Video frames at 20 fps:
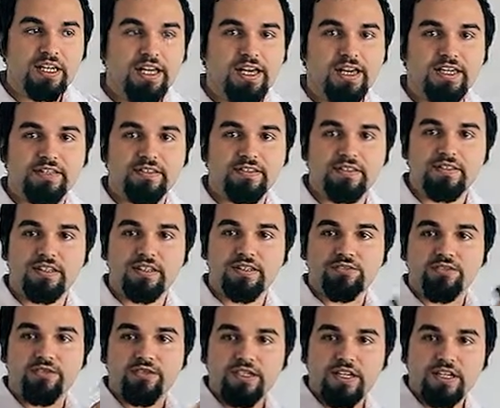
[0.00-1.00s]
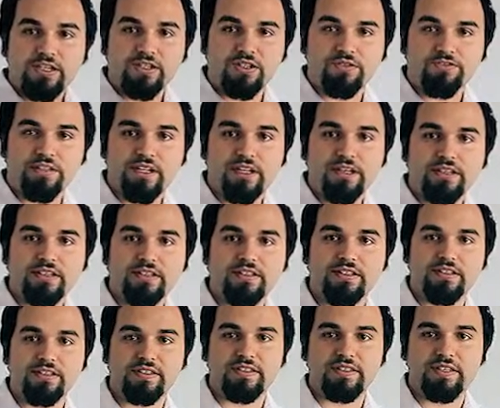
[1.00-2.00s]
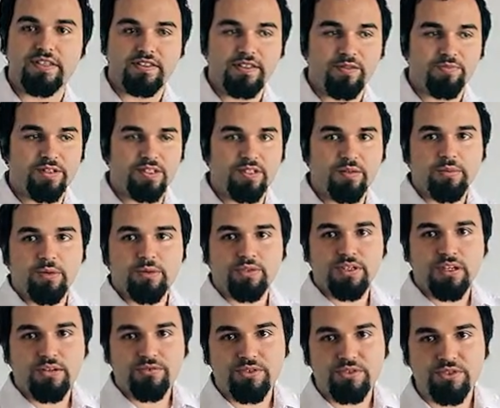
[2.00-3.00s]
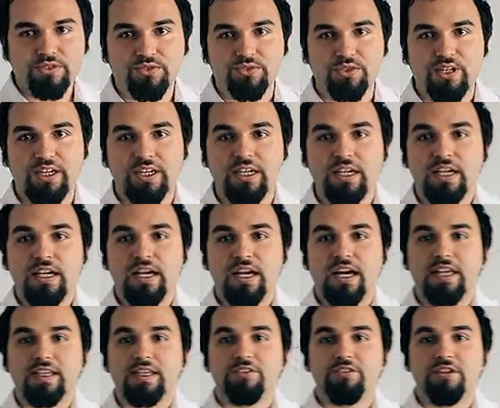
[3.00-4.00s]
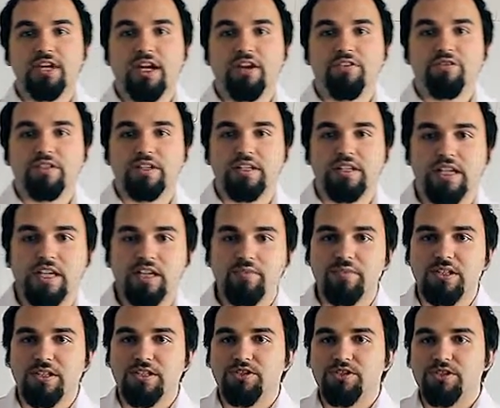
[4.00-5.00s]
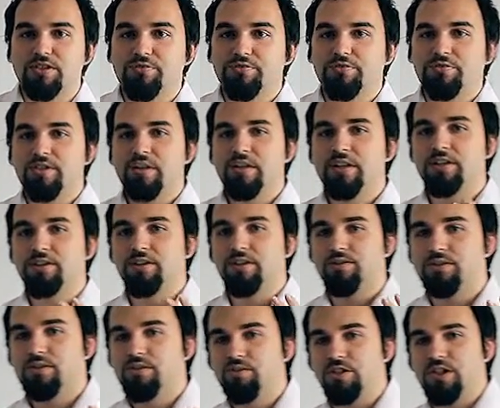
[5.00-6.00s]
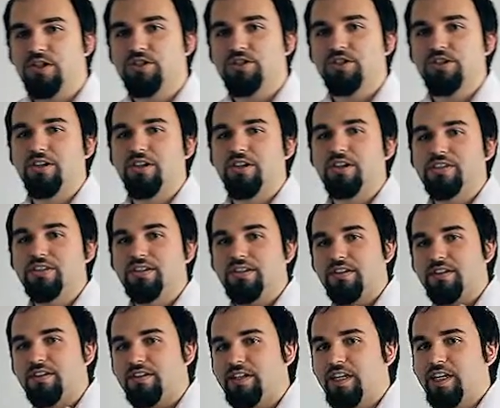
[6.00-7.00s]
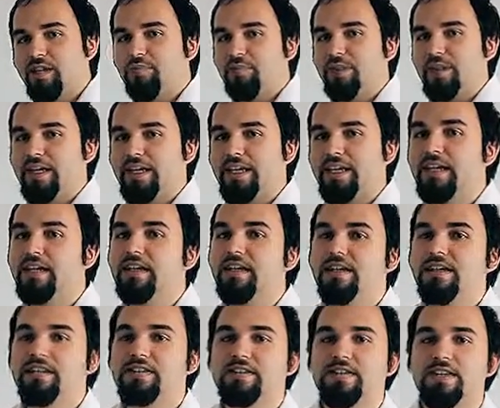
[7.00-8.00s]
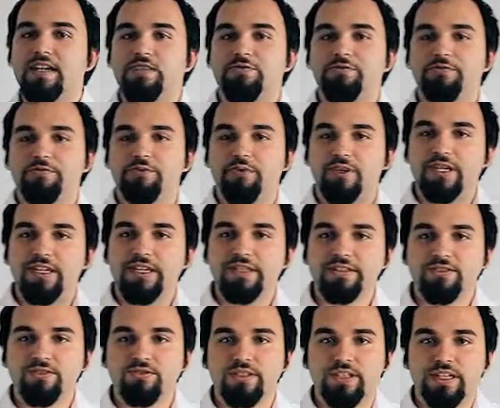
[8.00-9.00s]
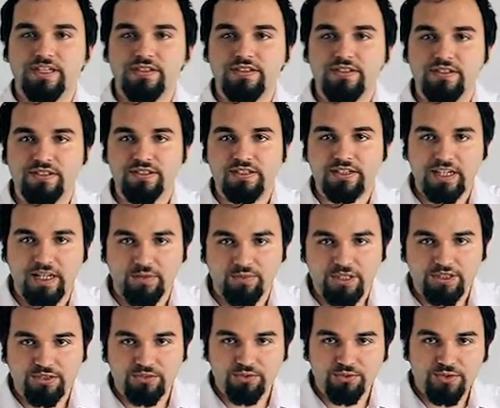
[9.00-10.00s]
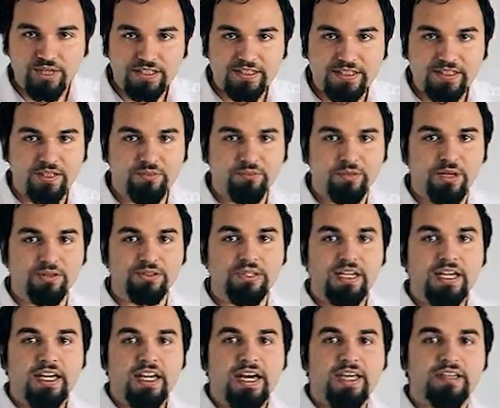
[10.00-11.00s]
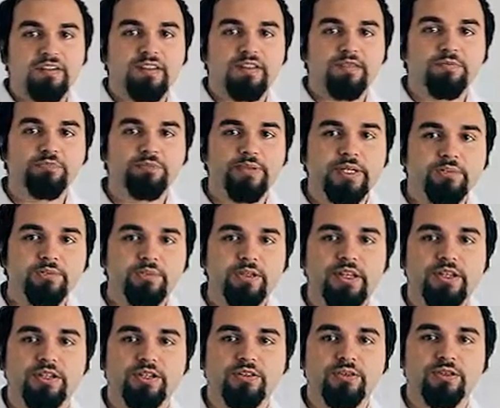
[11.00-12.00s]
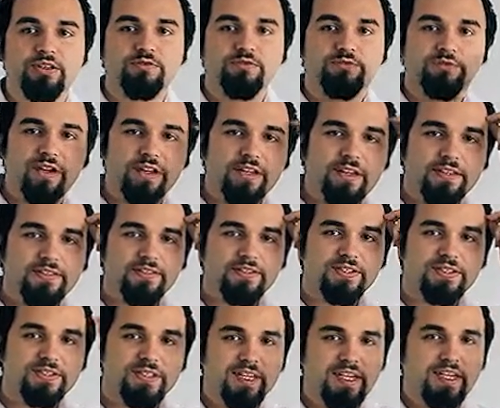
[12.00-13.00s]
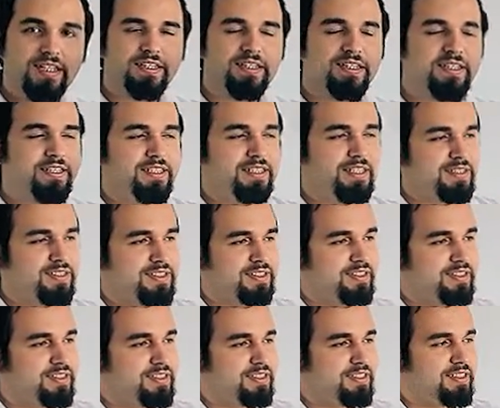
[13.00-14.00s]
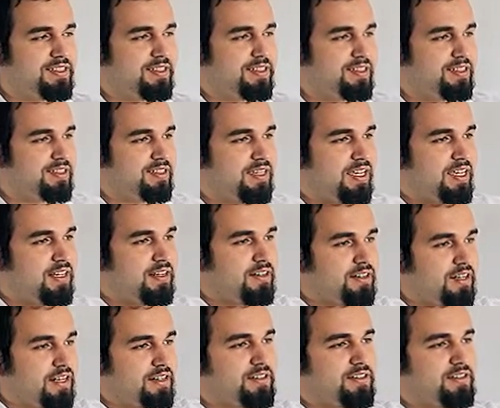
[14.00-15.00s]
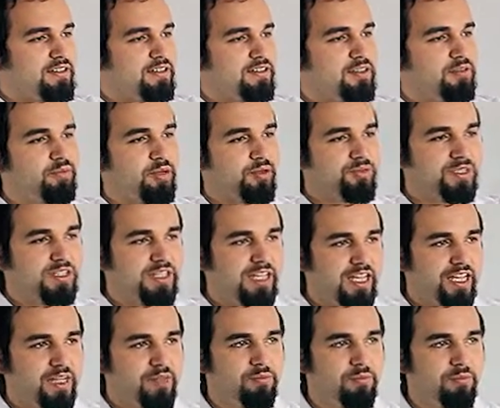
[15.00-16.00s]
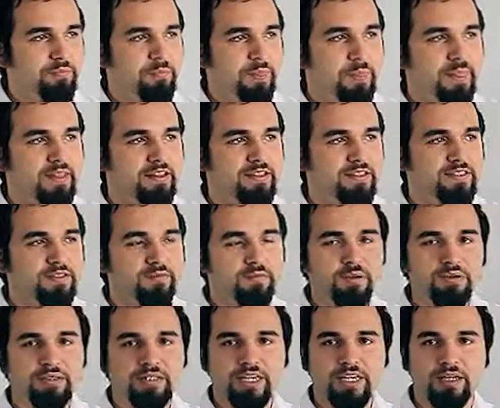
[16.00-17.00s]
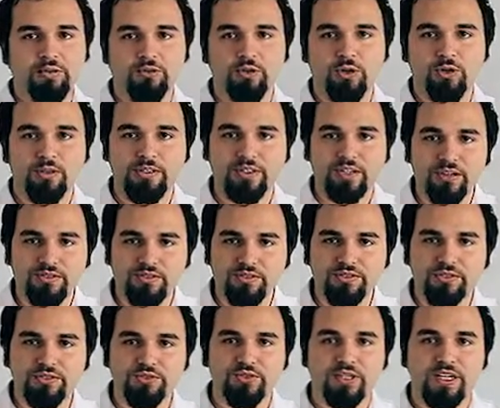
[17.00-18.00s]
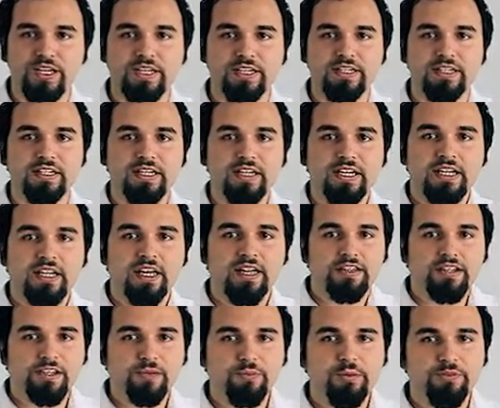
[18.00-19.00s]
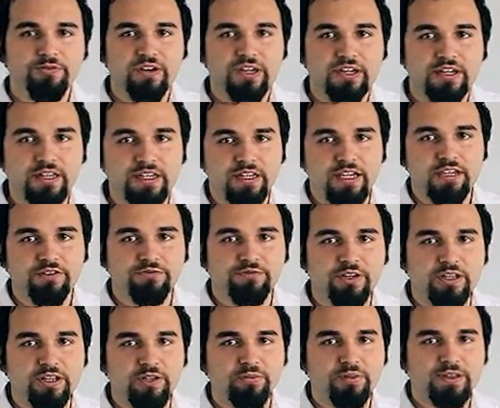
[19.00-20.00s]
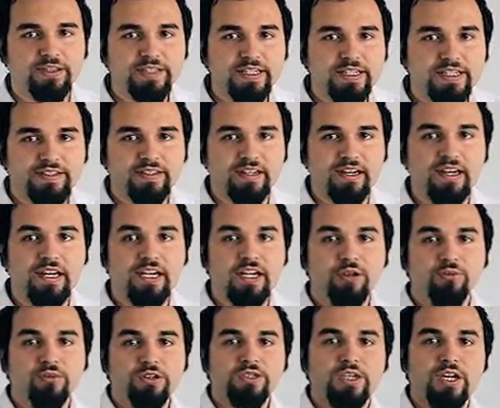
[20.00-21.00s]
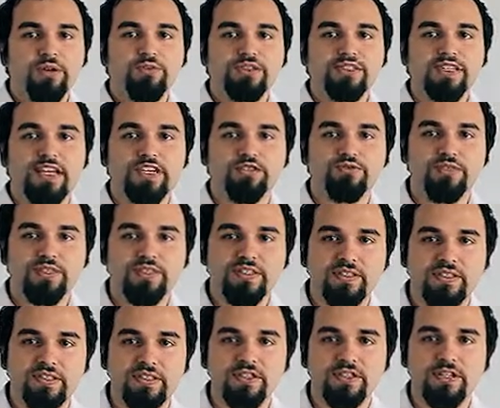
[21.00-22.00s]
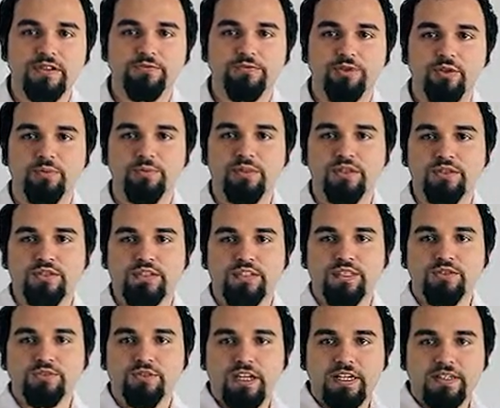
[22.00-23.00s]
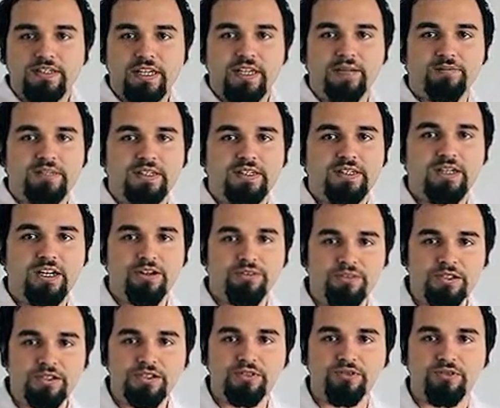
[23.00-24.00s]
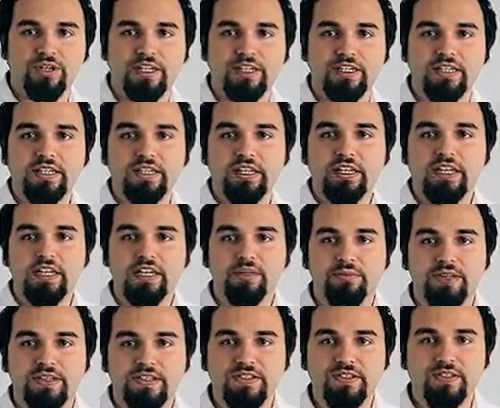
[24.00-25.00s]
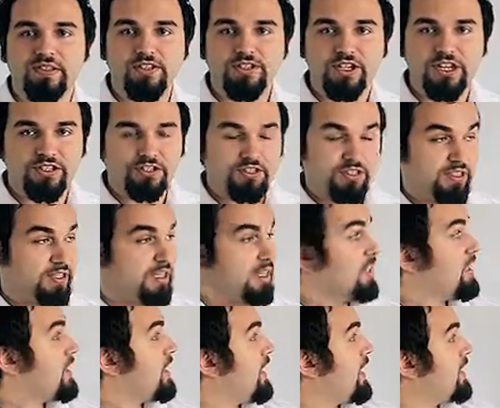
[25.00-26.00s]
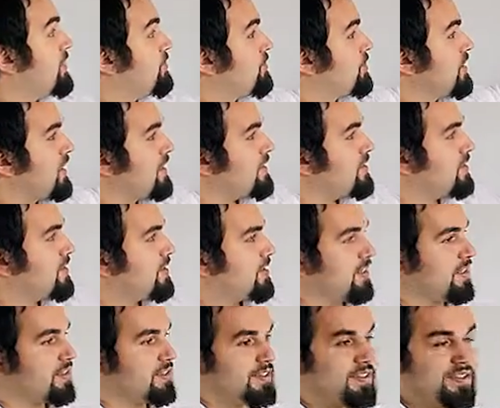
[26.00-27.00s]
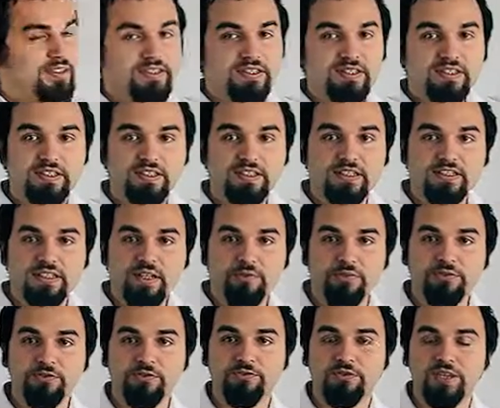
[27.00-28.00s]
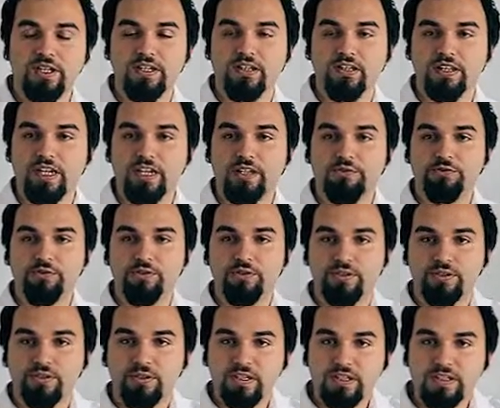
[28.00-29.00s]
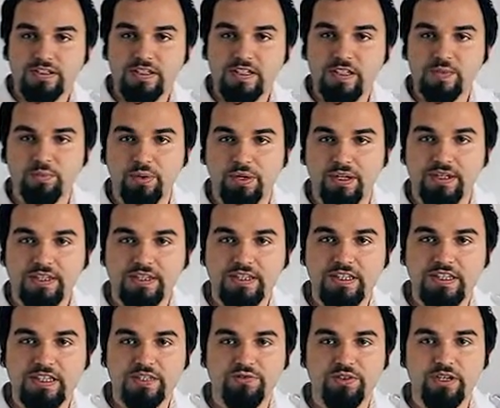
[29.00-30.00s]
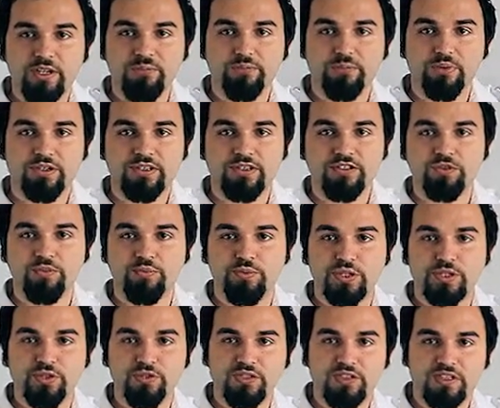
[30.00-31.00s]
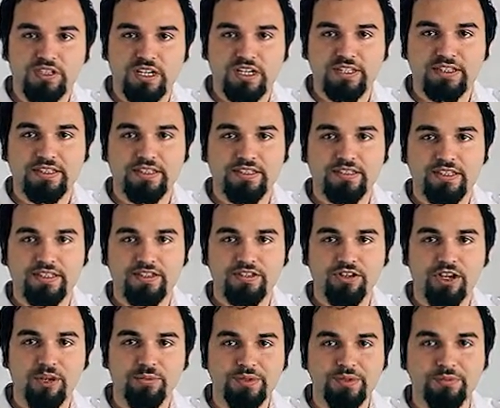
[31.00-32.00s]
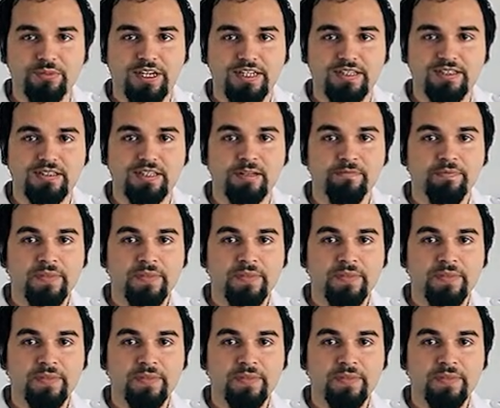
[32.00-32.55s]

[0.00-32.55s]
And the introduction of the article says something about Counterstrike, and then you have an image of, you know, screenshots and other gameplay stuff related to that certain game that you're writing about. And then people are going to finally understand, yes, this is an article about a game, it's about a game called Counterstrike, and they're providing a lot of valuable data, which I was actually searching for, because that's why I typed in Counterstrike in my search engine. And you get here, and this is the top of the funnel, and for this part, it's very important to produce content that's optimized.